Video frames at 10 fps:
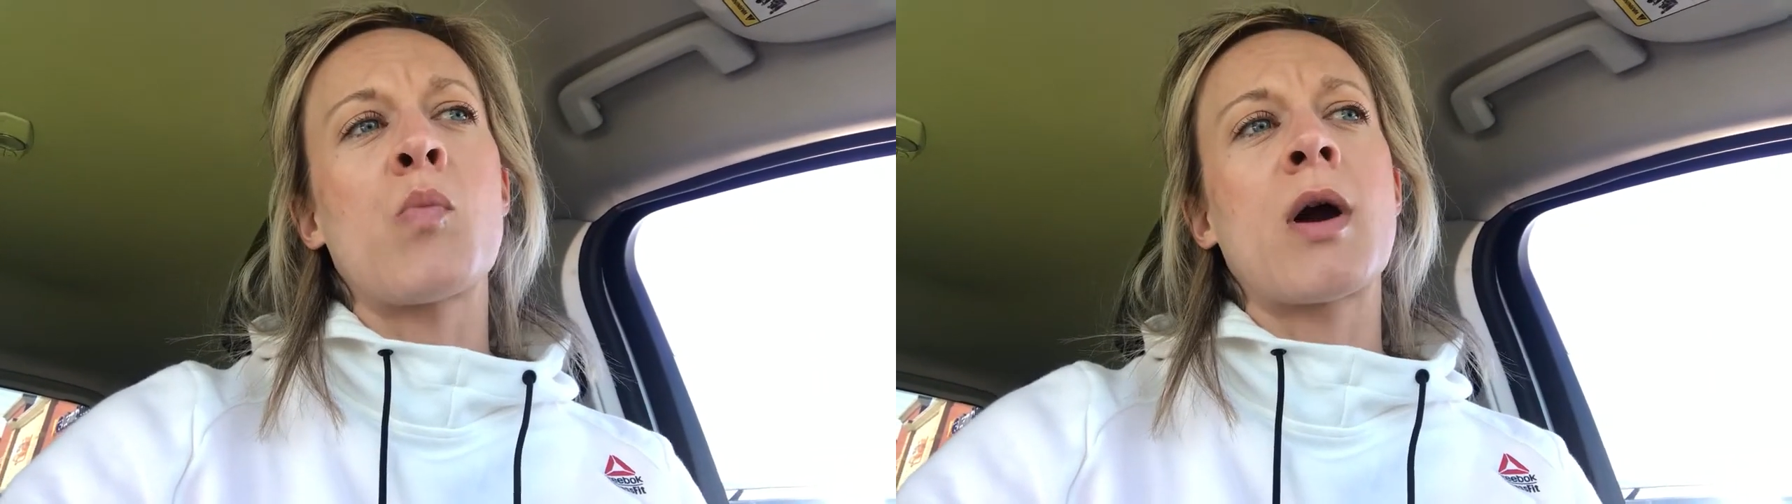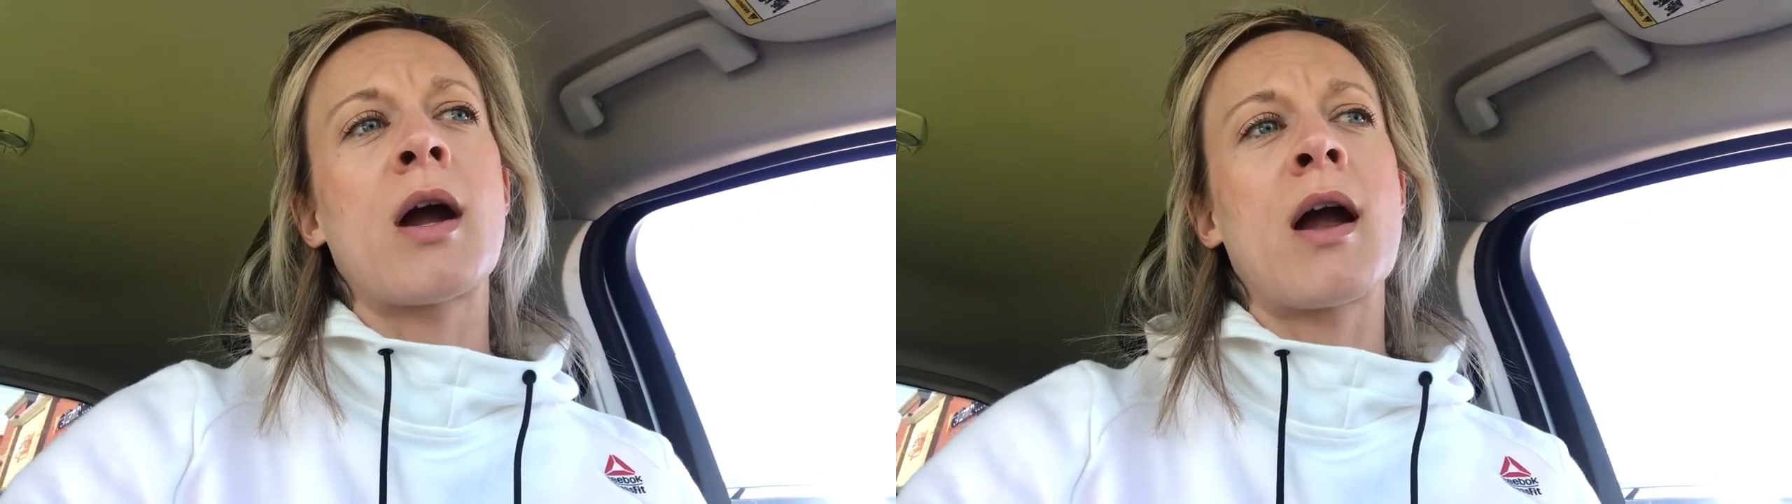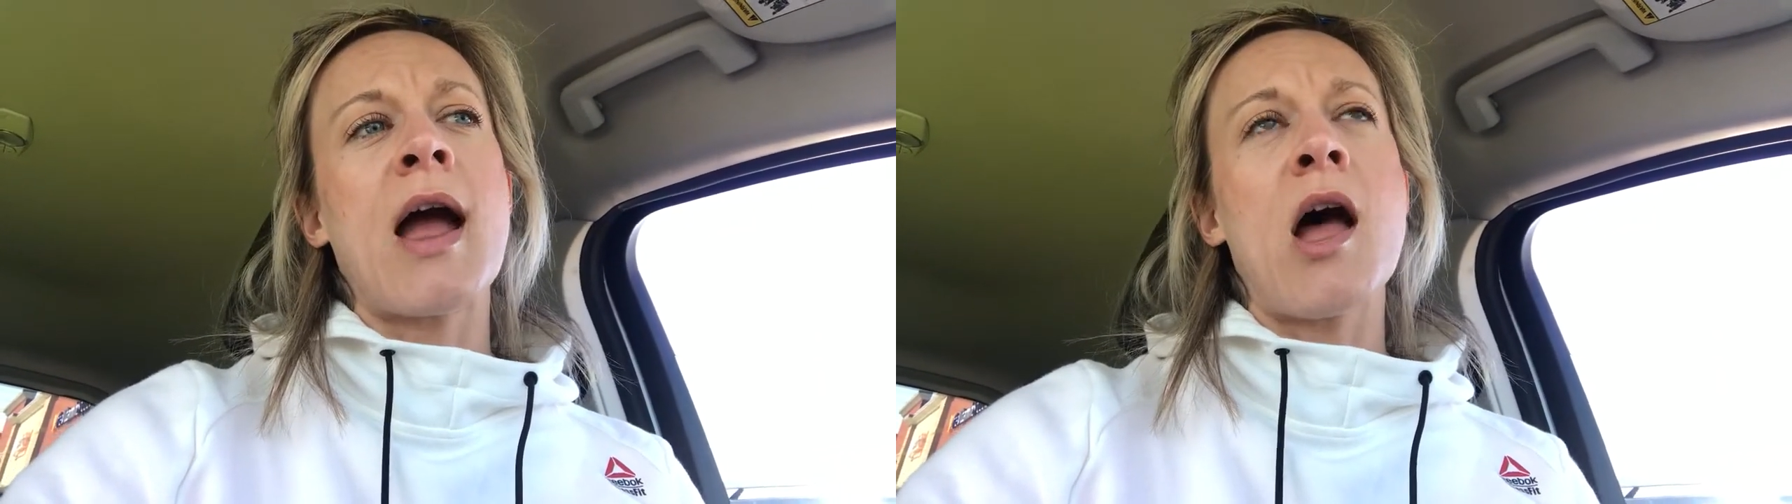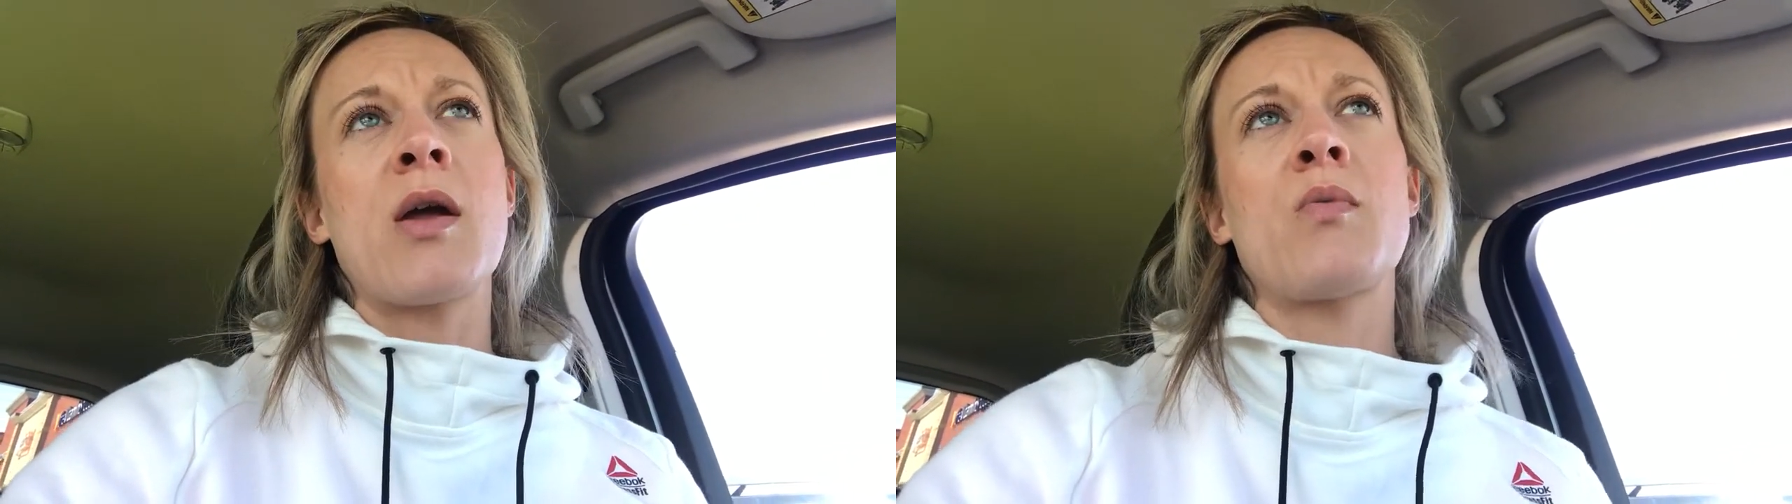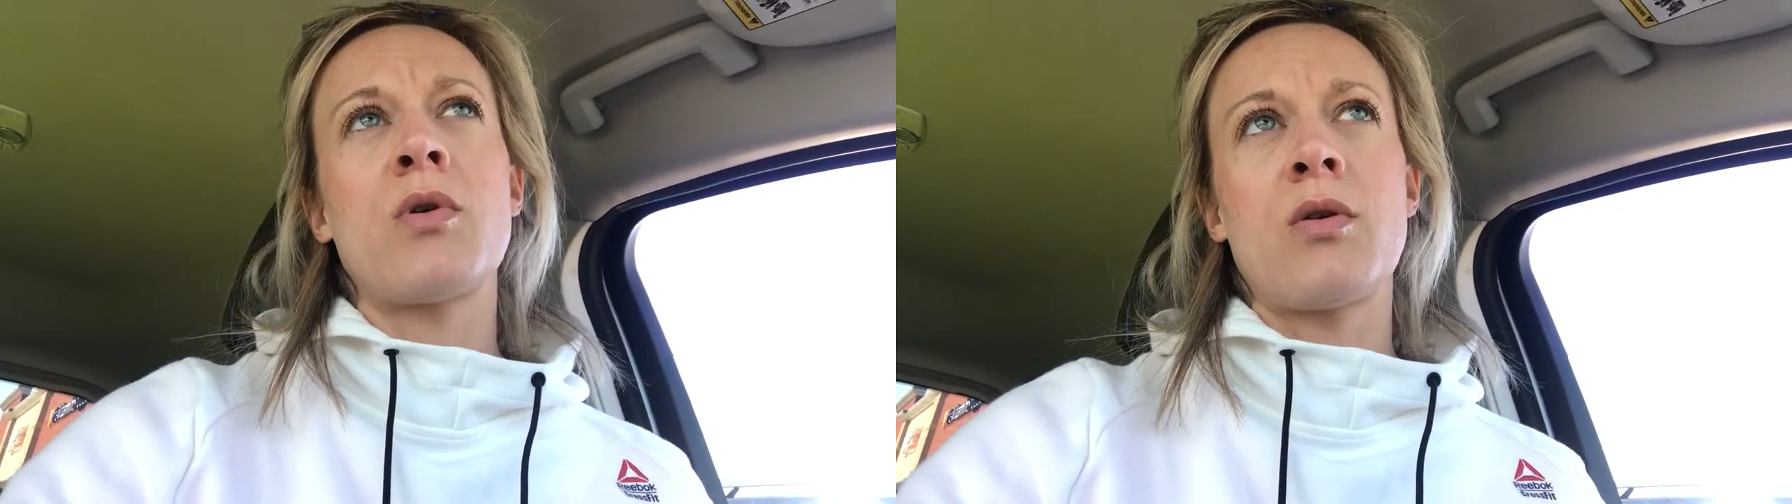where
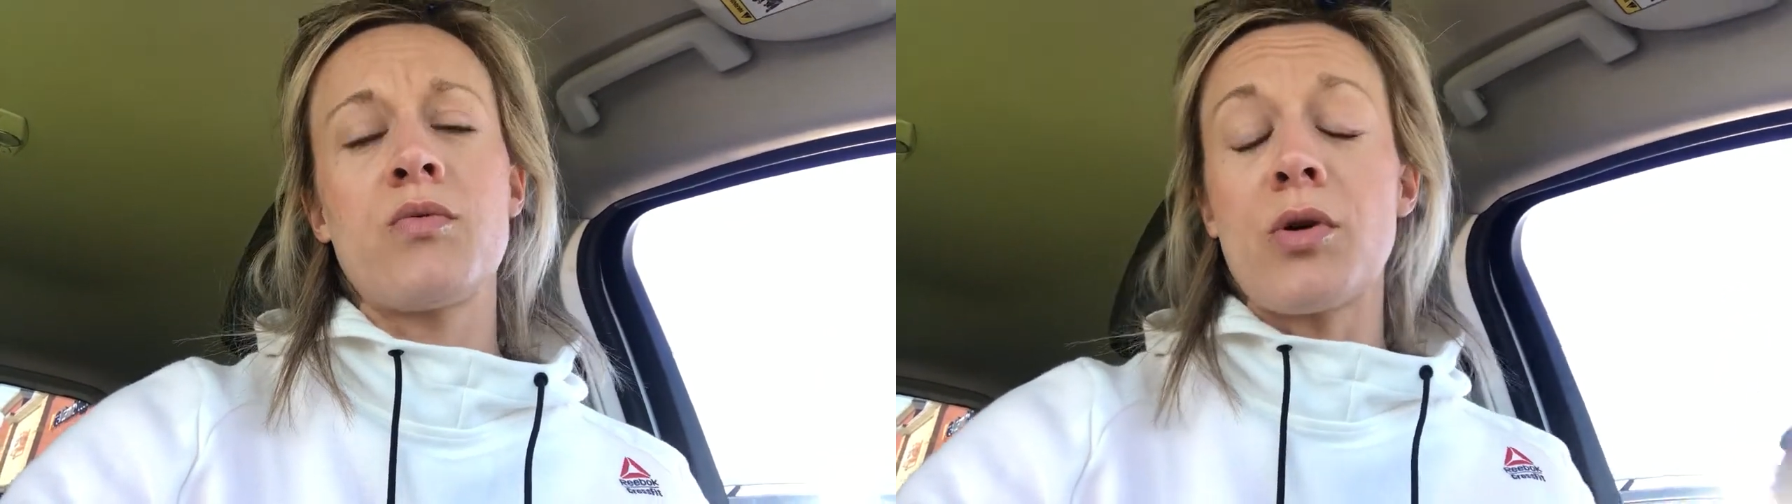I will